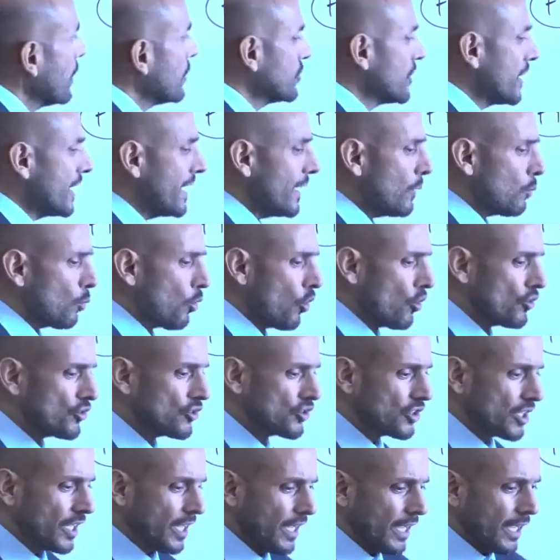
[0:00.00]
that it
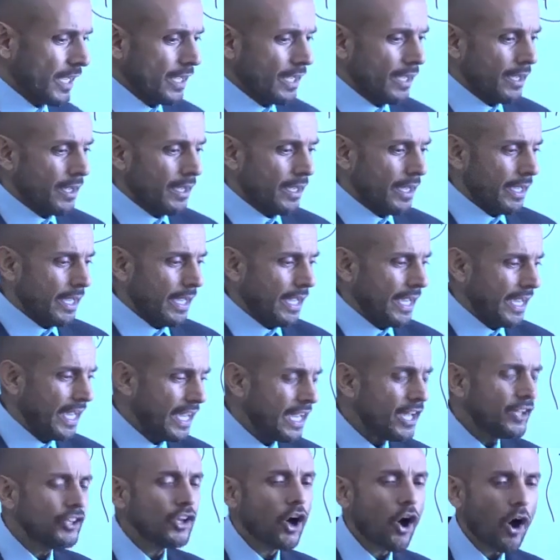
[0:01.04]
was he
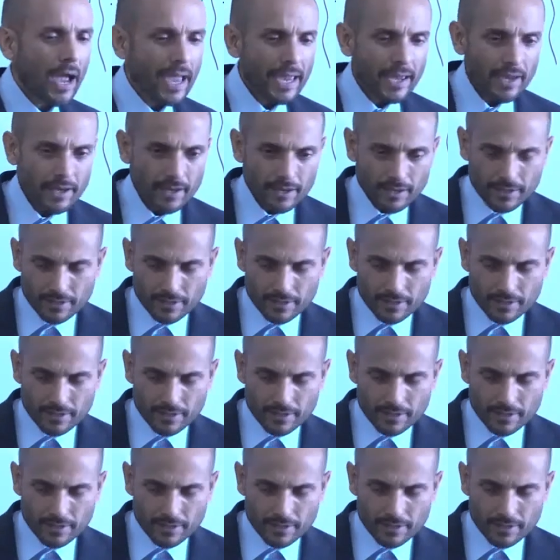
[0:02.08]
and I.